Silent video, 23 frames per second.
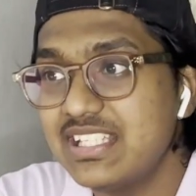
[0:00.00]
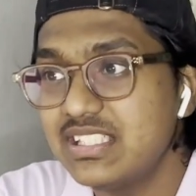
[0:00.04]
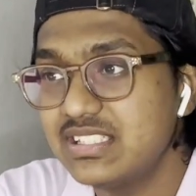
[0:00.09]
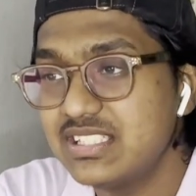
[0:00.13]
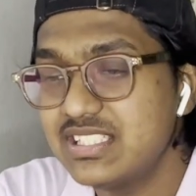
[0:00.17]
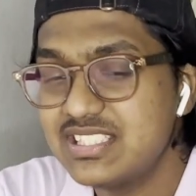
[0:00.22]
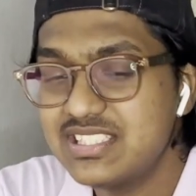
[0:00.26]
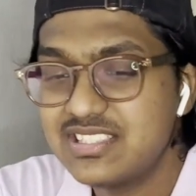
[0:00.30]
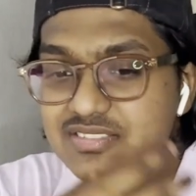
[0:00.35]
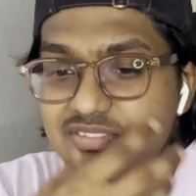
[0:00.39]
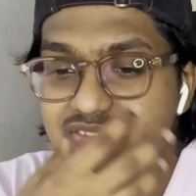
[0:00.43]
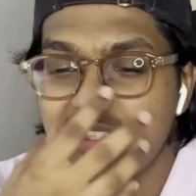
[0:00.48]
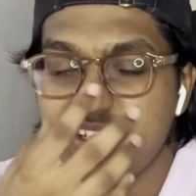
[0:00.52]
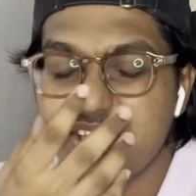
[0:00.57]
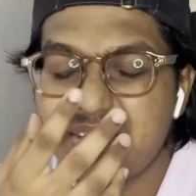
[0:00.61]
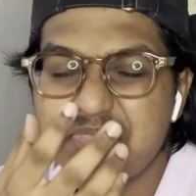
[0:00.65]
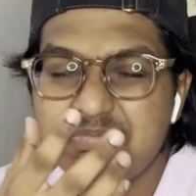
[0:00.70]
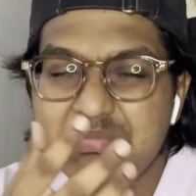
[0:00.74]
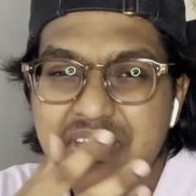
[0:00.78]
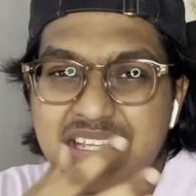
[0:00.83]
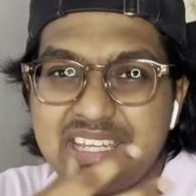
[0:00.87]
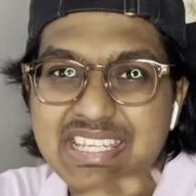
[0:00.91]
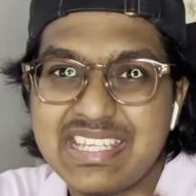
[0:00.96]
This is where
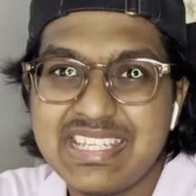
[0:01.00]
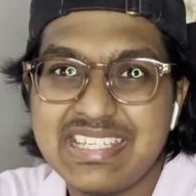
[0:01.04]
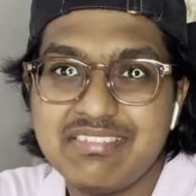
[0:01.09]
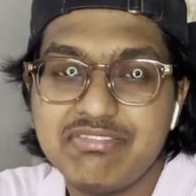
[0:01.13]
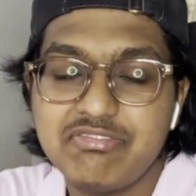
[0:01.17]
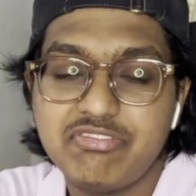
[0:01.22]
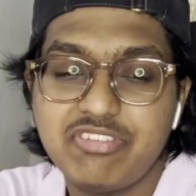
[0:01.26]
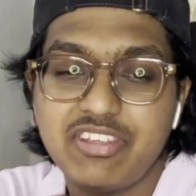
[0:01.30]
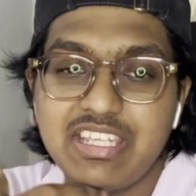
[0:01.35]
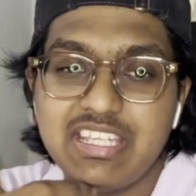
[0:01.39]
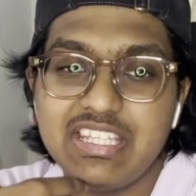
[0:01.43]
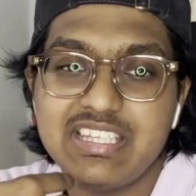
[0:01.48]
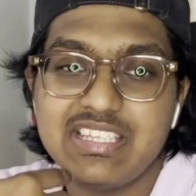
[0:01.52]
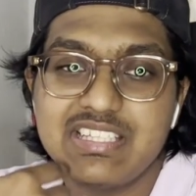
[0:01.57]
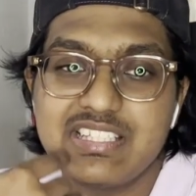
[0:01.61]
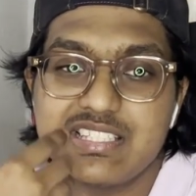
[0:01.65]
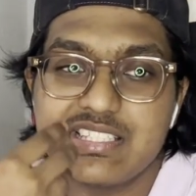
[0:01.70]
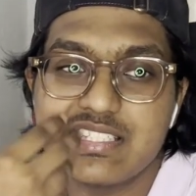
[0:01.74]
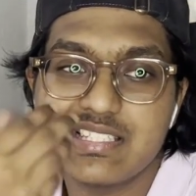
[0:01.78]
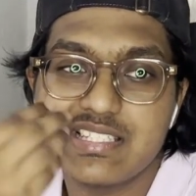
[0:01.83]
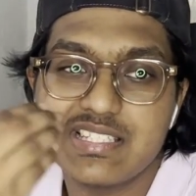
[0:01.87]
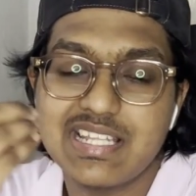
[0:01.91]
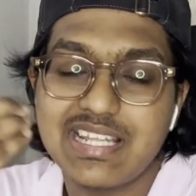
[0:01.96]
my faith
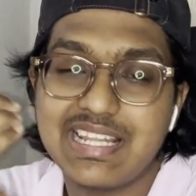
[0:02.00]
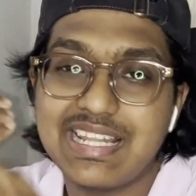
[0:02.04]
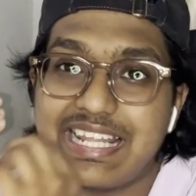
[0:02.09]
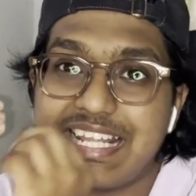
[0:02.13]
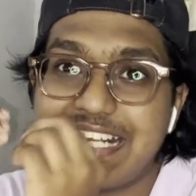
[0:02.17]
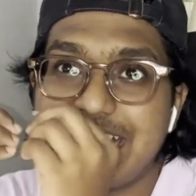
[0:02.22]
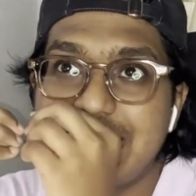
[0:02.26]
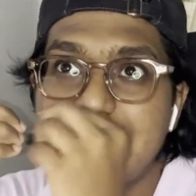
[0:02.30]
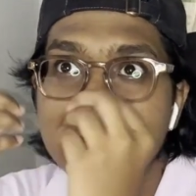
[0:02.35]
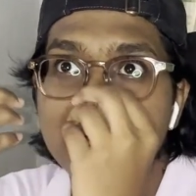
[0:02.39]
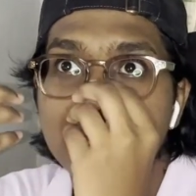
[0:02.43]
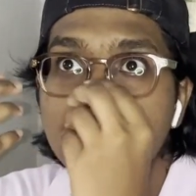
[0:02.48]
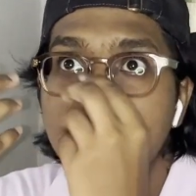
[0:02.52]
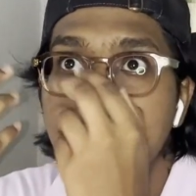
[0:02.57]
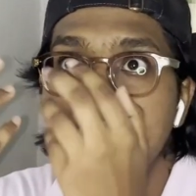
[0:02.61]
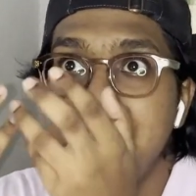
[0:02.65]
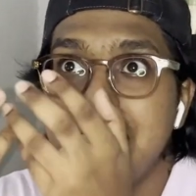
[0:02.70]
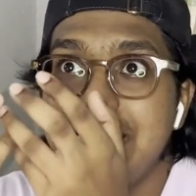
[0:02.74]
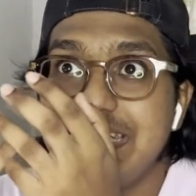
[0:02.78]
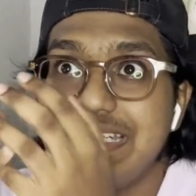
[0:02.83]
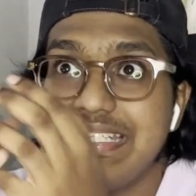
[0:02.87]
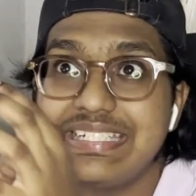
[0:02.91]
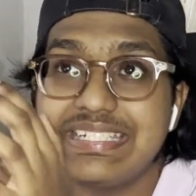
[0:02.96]
likely
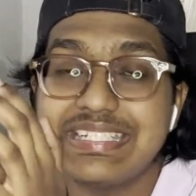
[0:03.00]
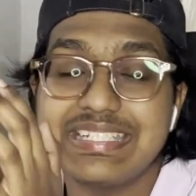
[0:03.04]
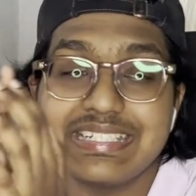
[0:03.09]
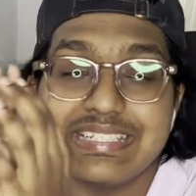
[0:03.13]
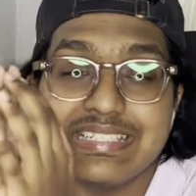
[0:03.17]
built.